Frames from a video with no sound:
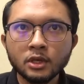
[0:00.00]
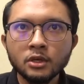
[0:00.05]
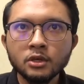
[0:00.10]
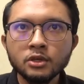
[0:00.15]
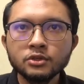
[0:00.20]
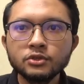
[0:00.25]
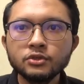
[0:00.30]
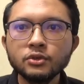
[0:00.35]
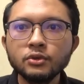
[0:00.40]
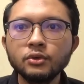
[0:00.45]

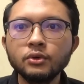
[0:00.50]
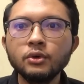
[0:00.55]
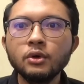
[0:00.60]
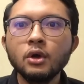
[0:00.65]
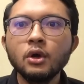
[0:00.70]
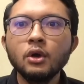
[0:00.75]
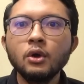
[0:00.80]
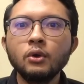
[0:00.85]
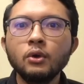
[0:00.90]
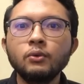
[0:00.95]
So,
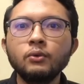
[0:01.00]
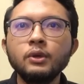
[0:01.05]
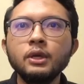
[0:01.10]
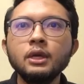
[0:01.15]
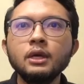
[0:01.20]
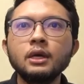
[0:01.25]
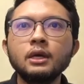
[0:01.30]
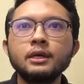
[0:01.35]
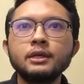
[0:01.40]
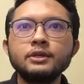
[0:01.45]
we
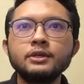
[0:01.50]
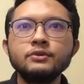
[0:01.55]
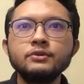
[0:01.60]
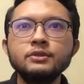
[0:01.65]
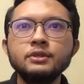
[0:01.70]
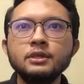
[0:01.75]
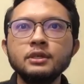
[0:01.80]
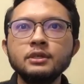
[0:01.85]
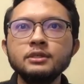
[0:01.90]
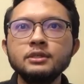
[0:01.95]
are
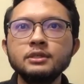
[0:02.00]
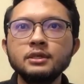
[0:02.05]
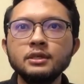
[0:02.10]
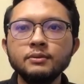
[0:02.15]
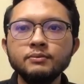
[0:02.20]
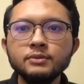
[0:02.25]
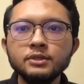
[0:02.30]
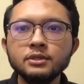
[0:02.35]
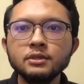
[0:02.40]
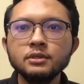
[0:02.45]
using
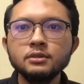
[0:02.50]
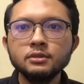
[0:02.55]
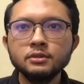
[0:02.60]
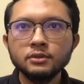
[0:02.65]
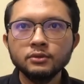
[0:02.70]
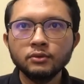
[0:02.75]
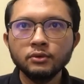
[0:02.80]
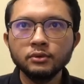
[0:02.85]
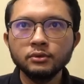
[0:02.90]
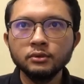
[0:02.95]
Simpson's
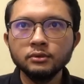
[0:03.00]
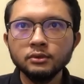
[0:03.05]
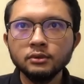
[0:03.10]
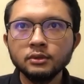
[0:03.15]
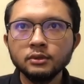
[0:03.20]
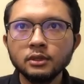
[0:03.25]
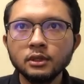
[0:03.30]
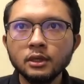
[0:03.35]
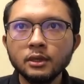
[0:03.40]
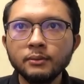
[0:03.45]
rule
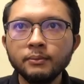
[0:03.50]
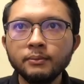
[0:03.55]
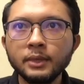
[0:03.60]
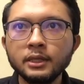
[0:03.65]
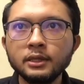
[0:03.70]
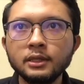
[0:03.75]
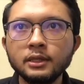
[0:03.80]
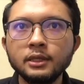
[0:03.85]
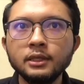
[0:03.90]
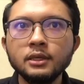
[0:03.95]

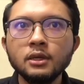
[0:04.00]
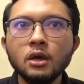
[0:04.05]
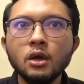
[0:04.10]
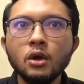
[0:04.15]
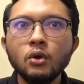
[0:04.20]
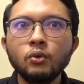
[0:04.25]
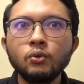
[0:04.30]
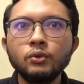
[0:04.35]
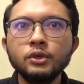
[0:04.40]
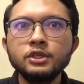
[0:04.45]
method,
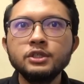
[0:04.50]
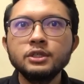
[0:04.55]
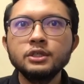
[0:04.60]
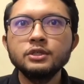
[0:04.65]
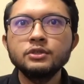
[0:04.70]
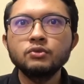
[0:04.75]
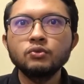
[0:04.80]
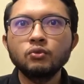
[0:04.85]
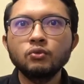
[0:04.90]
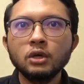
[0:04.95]
which is
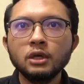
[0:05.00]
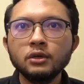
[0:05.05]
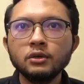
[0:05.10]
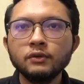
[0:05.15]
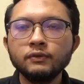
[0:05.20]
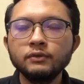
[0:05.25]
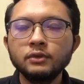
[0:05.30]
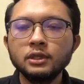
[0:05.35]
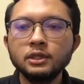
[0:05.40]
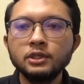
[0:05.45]
one of
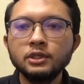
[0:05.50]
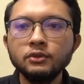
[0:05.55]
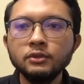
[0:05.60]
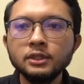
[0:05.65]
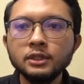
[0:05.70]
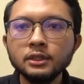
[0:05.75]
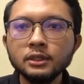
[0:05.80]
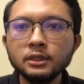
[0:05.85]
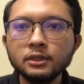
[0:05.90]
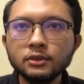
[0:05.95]
the
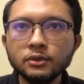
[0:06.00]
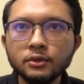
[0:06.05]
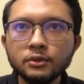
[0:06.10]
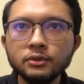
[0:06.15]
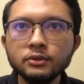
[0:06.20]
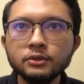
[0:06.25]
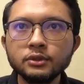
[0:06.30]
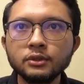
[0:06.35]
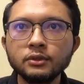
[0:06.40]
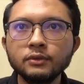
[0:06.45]

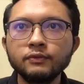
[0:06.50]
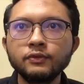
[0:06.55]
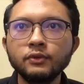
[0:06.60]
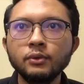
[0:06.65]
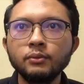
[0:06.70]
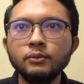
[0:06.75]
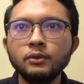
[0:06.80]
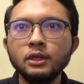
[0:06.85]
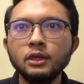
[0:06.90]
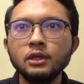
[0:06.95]
Newton-Cotes
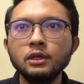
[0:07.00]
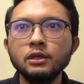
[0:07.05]
formula